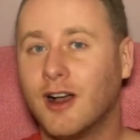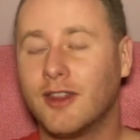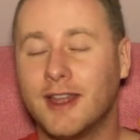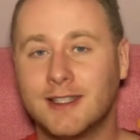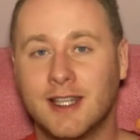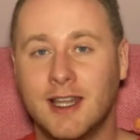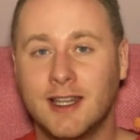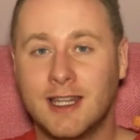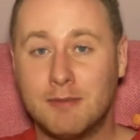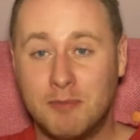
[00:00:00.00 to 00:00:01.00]
There's
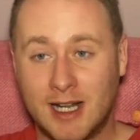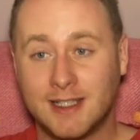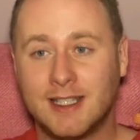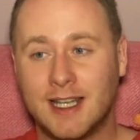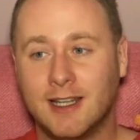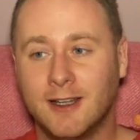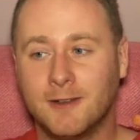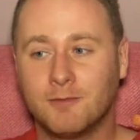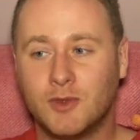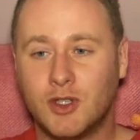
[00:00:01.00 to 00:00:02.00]
the ability
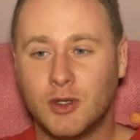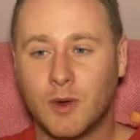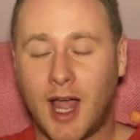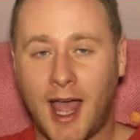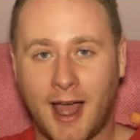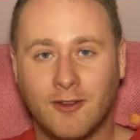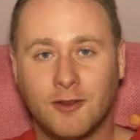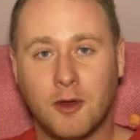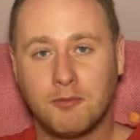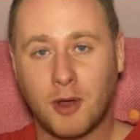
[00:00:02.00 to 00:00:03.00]
to have
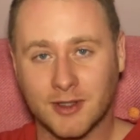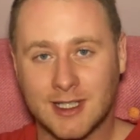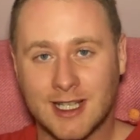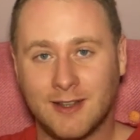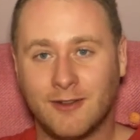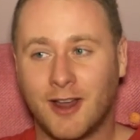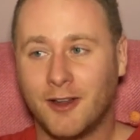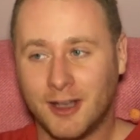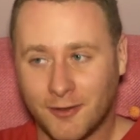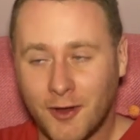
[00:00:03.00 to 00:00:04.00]
positive and
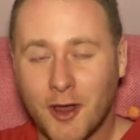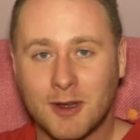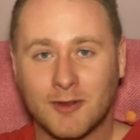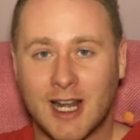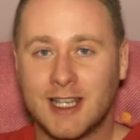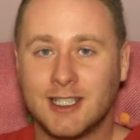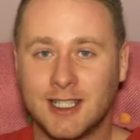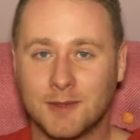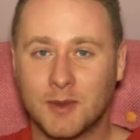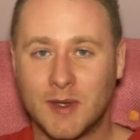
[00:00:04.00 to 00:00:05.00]
affirming
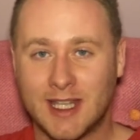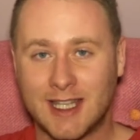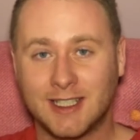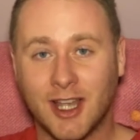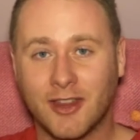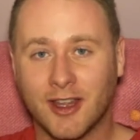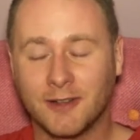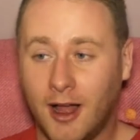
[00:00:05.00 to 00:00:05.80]
relationships with each other.